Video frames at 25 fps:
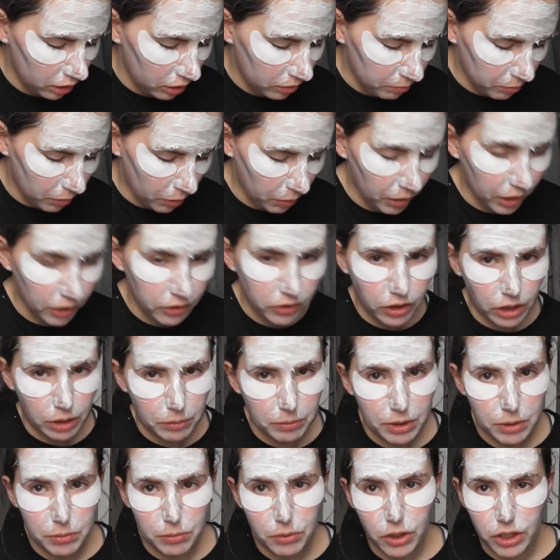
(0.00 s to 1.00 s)
but when I do them
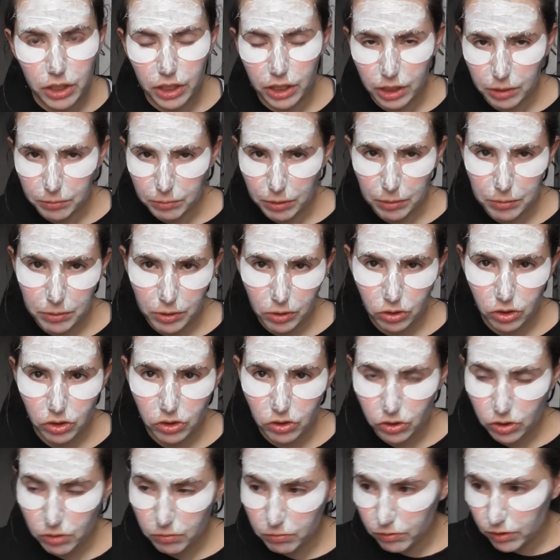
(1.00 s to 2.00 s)
in the morning, I maybe only
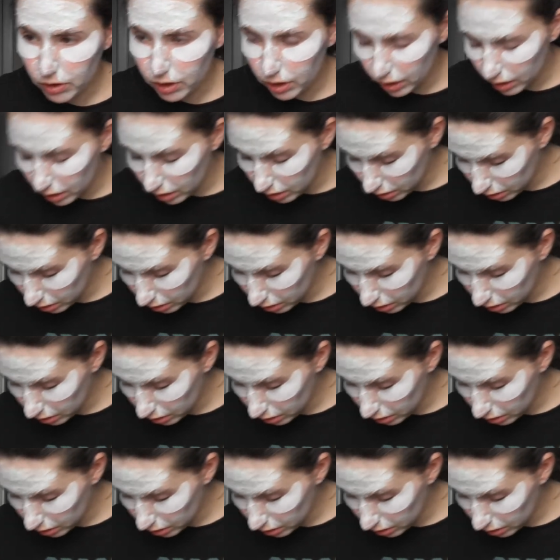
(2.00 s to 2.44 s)
do them for like